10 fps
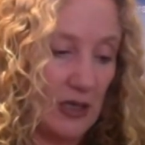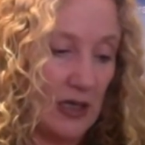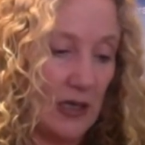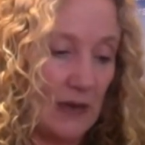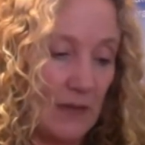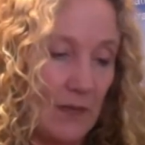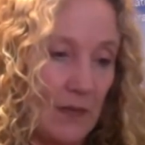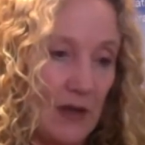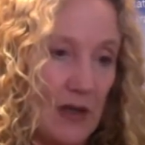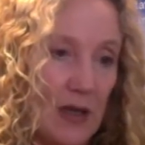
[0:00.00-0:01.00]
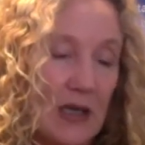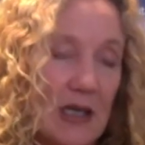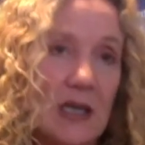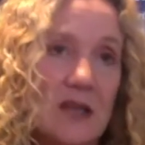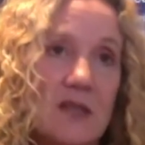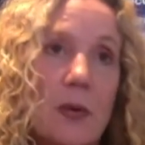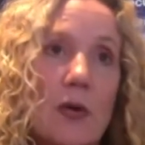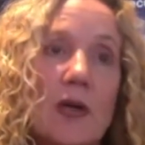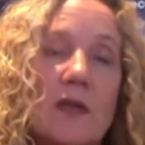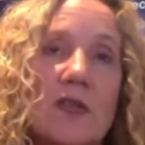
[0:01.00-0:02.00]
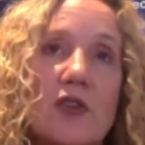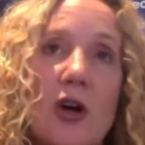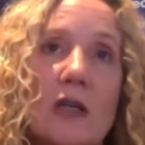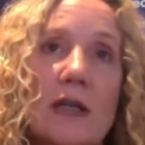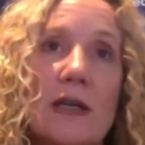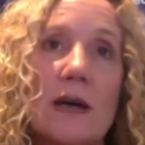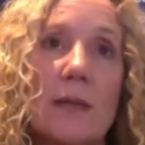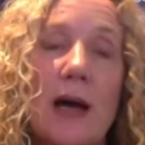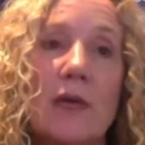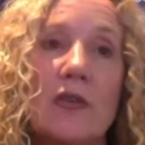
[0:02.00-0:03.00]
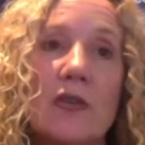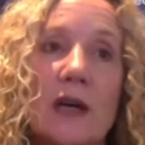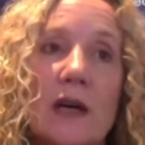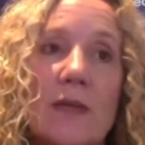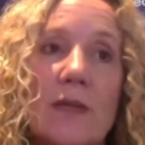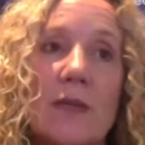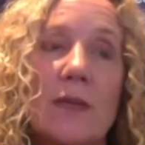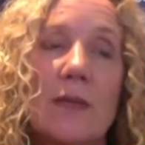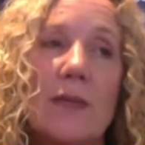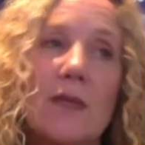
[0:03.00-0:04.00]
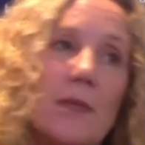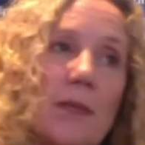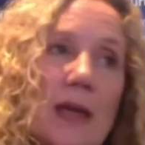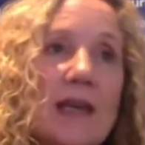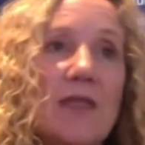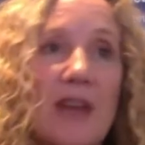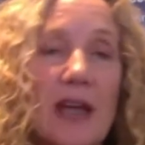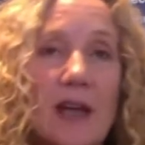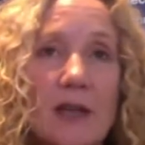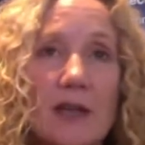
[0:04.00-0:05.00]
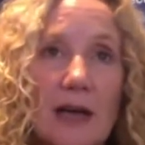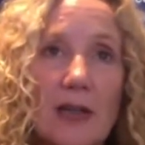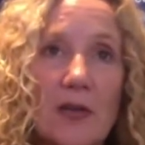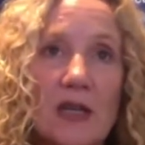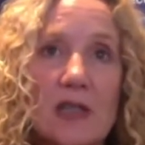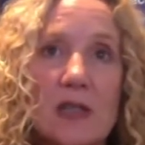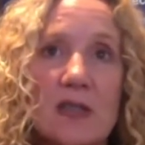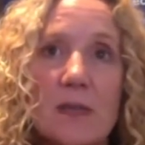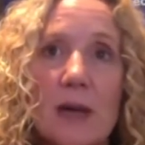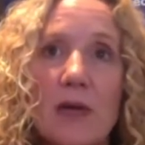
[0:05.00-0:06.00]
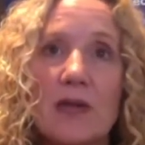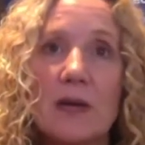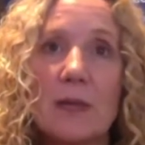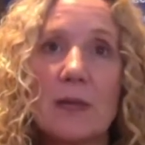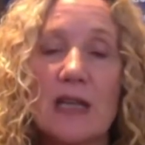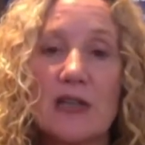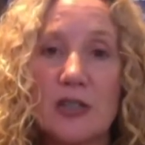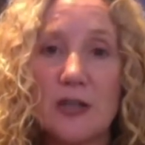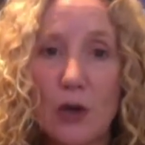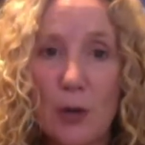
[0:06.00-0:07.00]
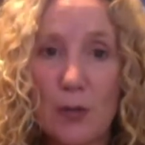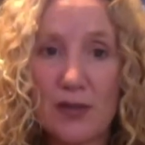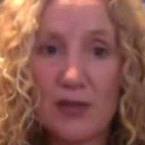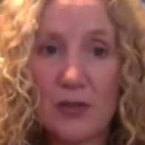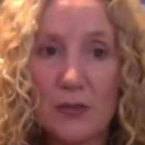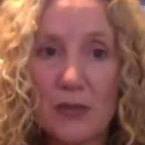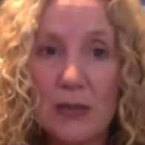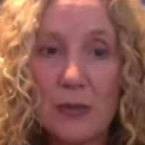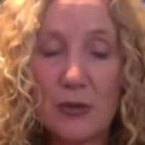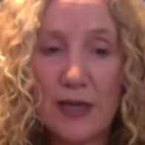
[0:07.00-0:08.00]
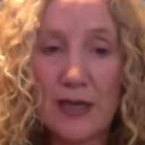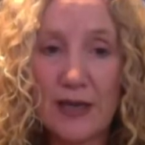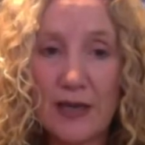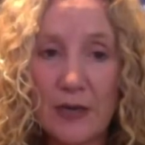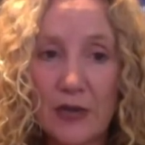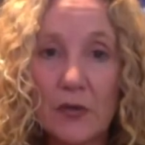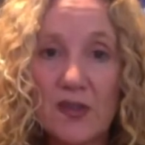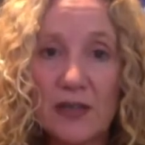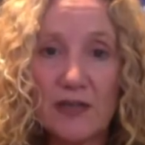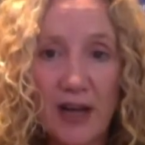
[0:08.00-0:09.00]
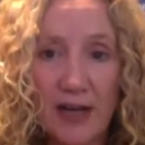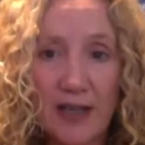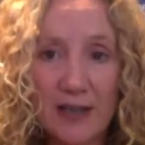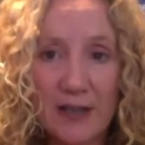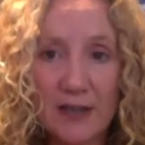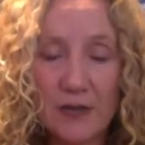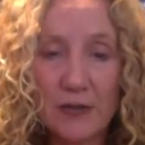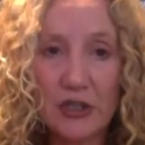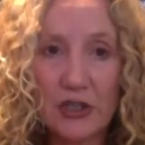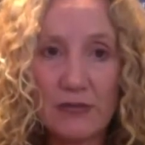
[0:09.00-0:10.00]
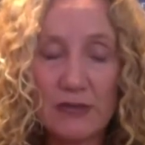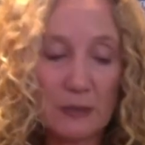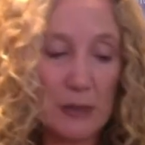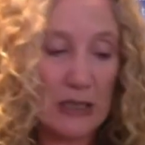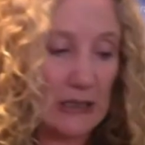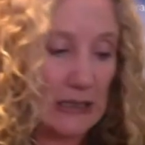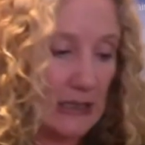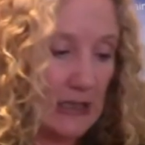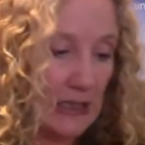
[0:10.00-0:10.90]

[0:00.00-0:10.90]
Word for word: Um, he spoke strongly about um, making veiled accusations about um, potentially the opposition manipulating or using violence to achieve its means.